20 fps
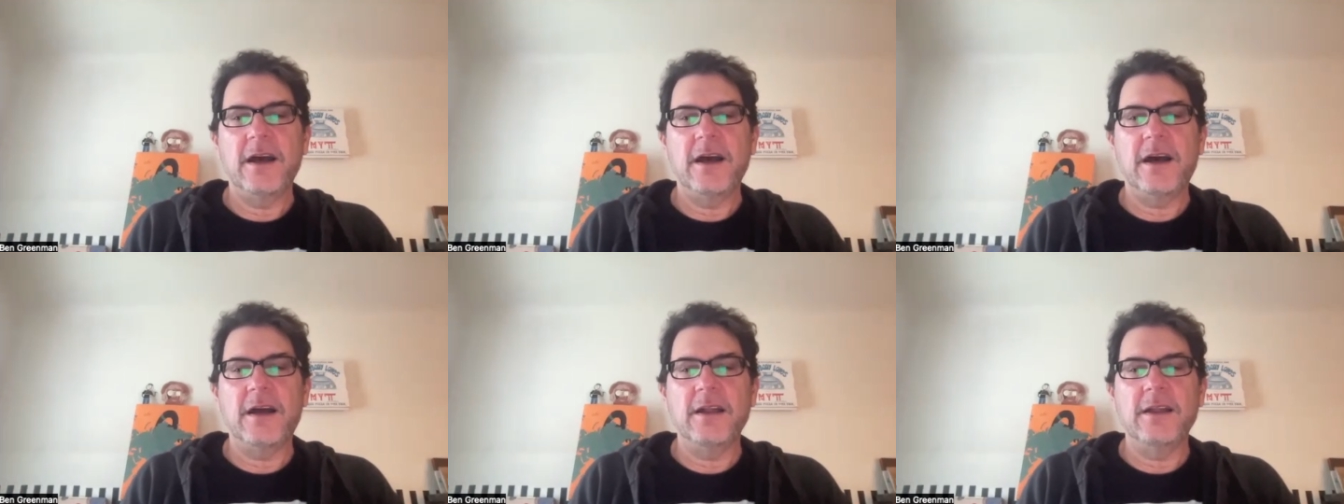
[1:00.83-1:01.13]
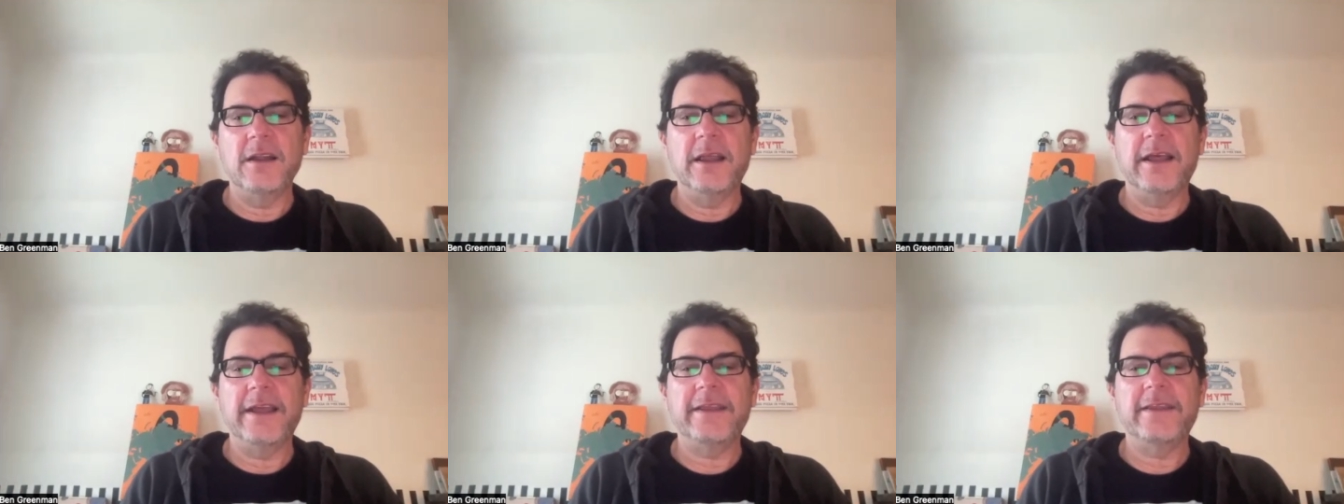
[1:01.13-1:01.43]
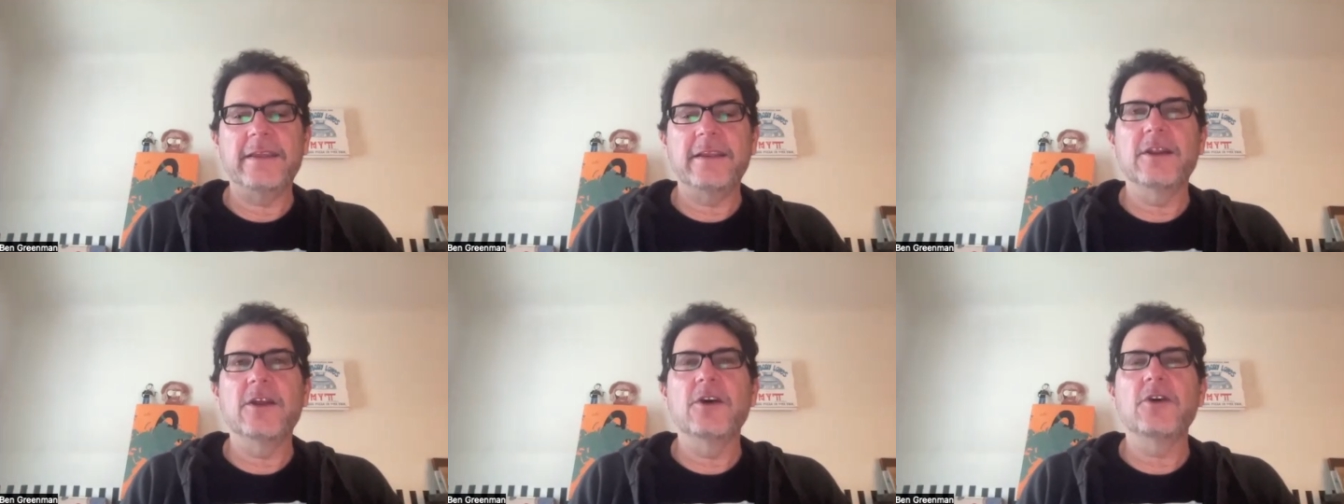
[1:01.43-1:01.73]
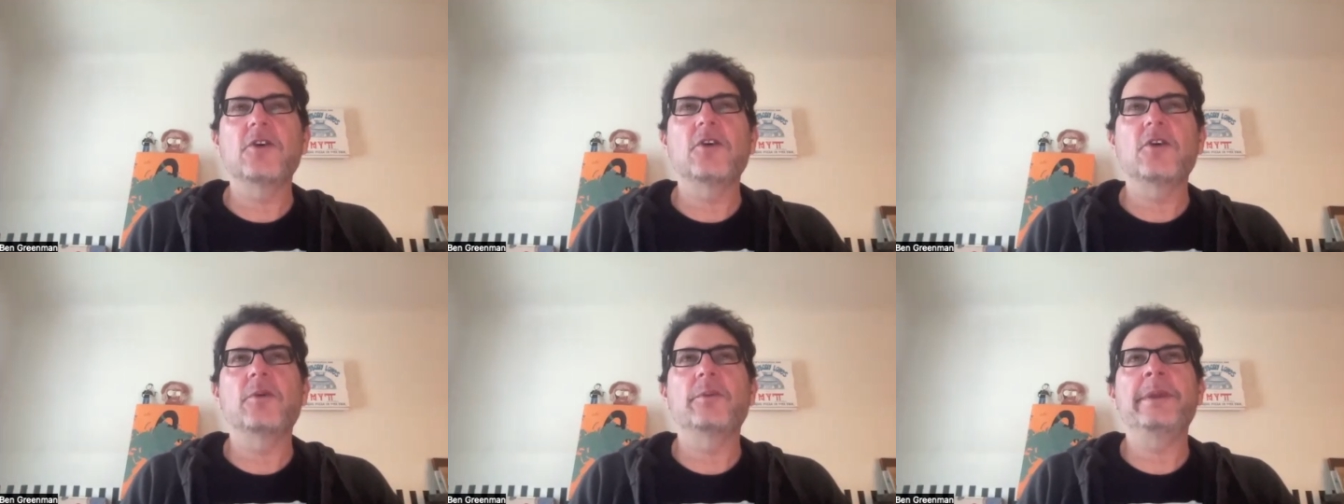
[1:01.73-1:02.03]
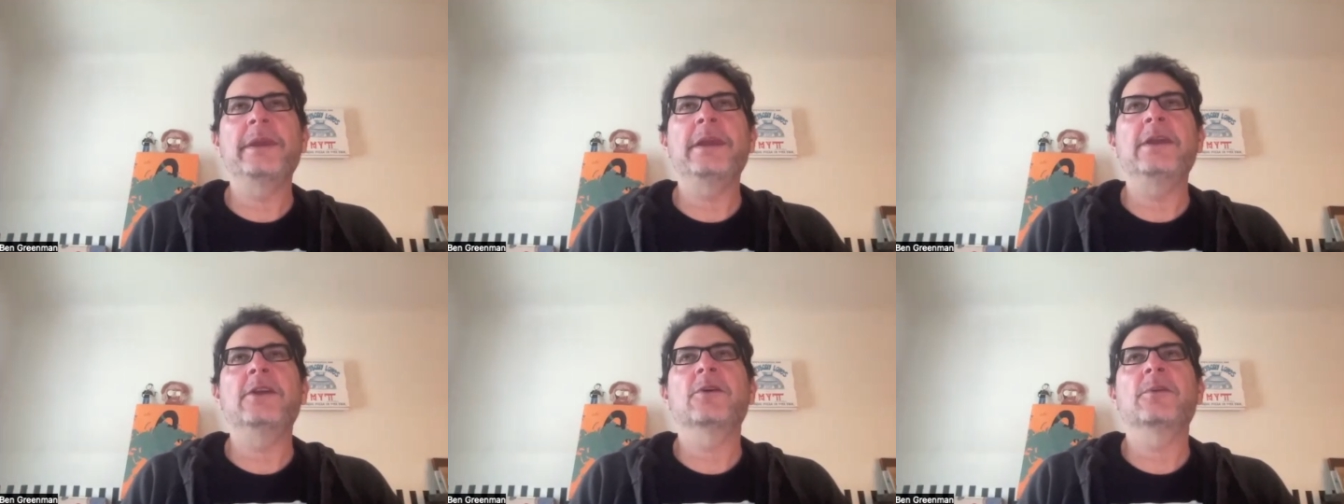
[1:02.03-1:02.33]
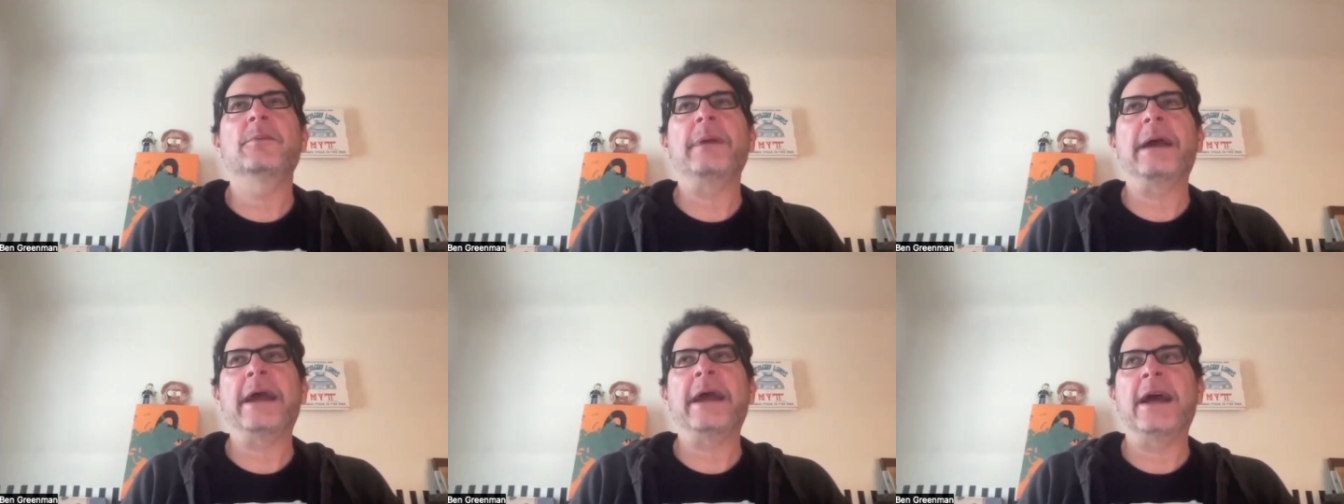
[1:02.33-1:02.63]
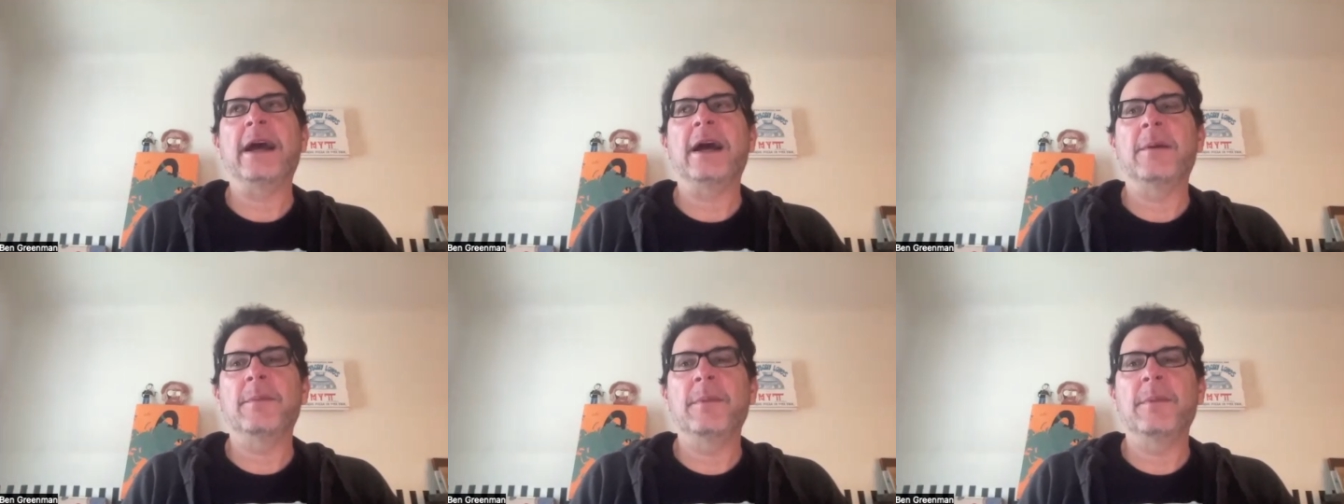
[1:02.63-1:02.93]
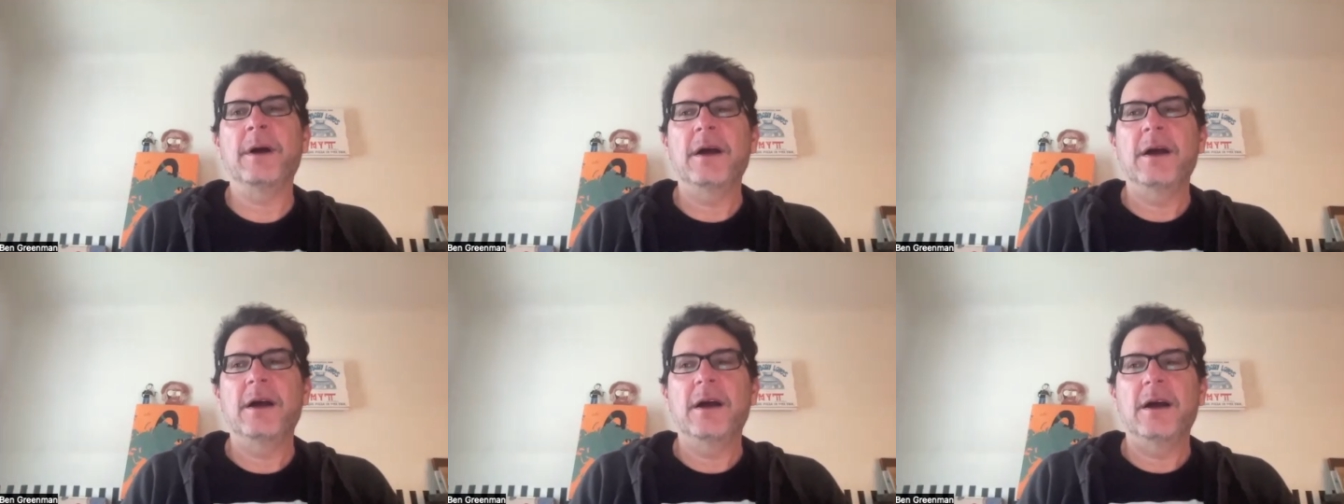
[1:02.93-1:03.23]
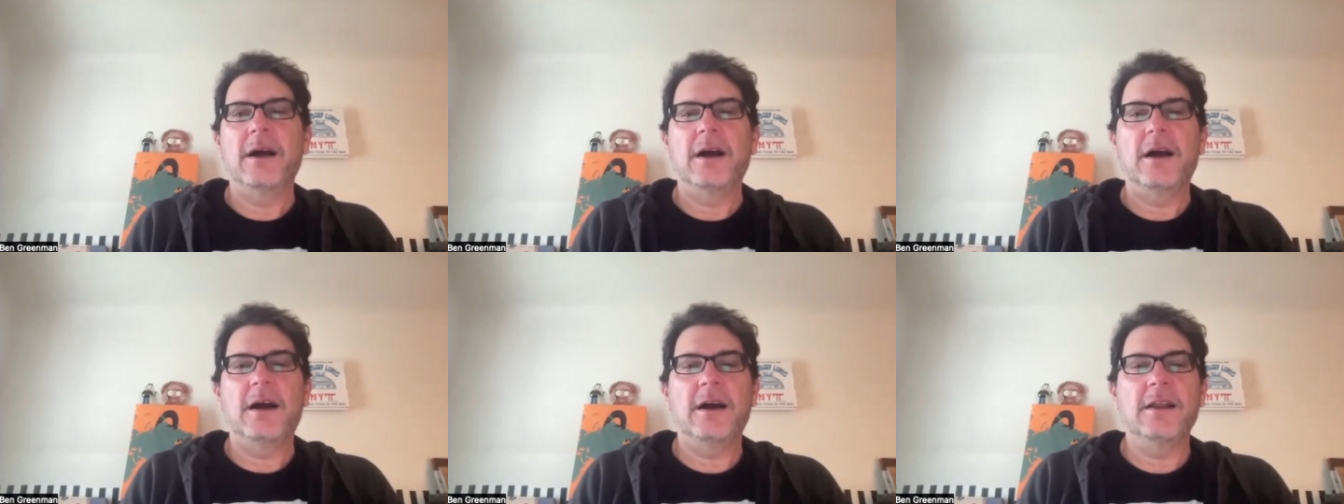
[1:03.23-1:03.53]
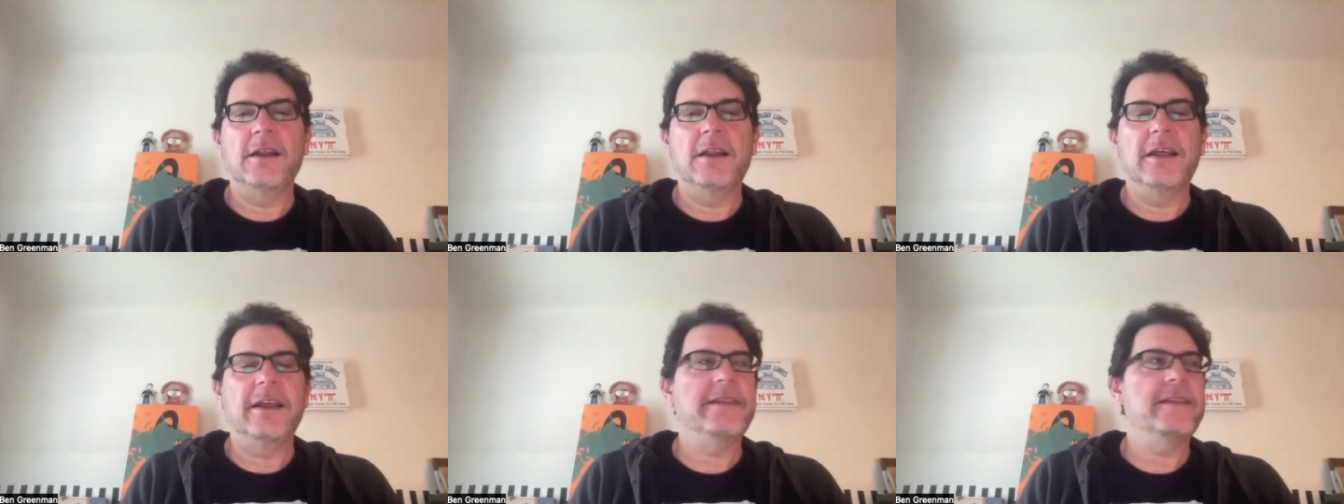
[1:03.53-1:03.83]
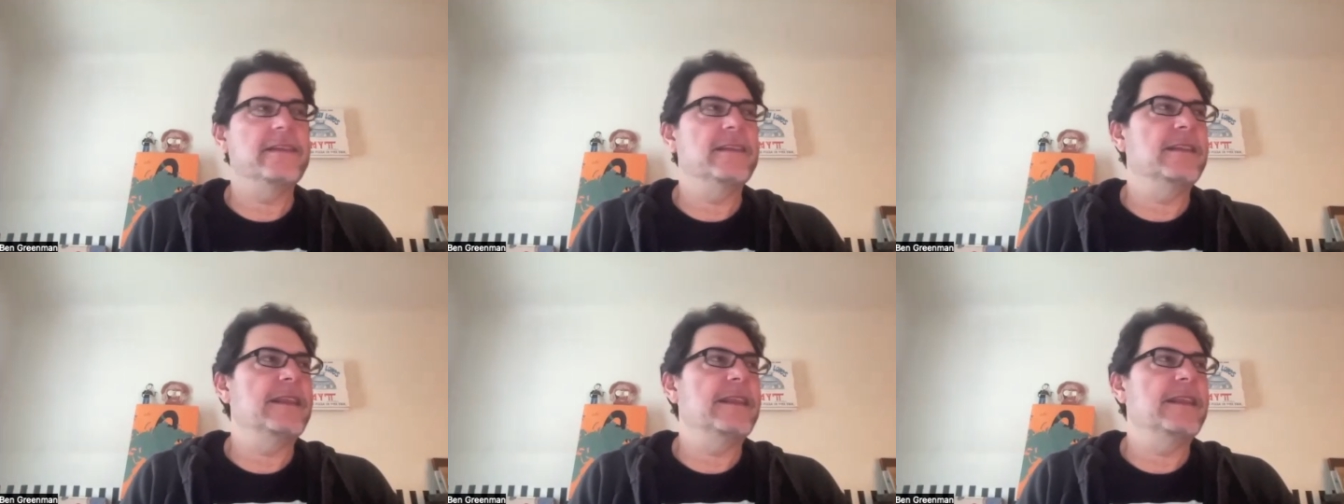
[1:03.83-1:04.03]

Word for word: unlike the local meter man, unlike the